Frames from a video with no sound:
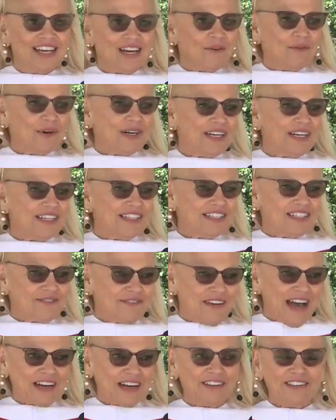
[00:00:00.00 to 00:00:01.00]
when it is the
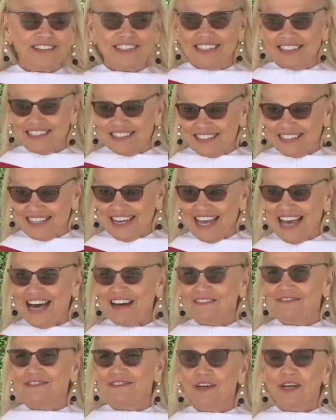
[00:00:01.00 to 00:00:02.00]
faculty, the
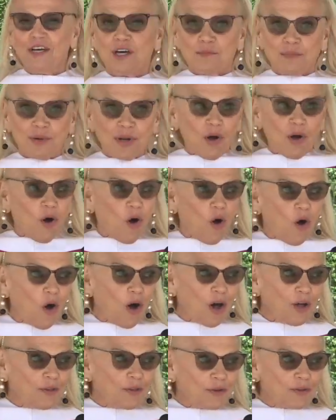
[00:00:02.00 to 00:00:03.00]
staff, but
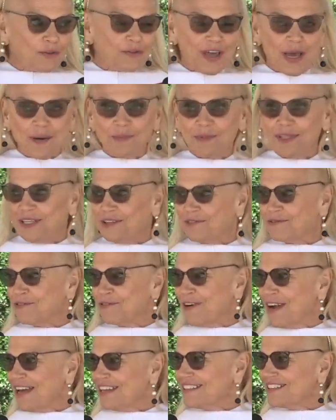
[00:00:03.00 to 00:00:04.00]
all those family and
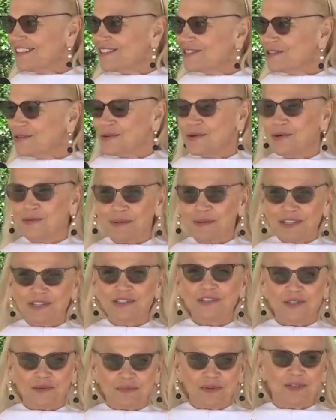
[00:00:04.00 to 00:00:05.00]
friends who must
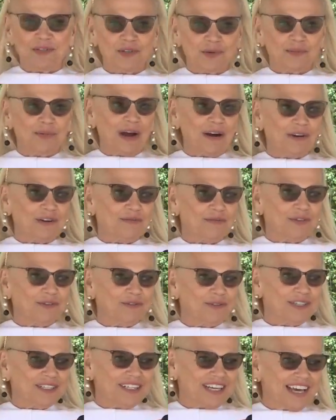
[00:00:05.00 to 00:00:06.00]
just be so proud of you
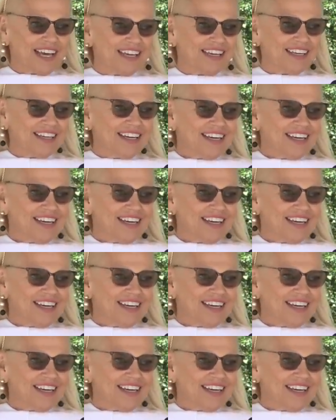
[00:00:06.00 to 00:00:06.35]
today.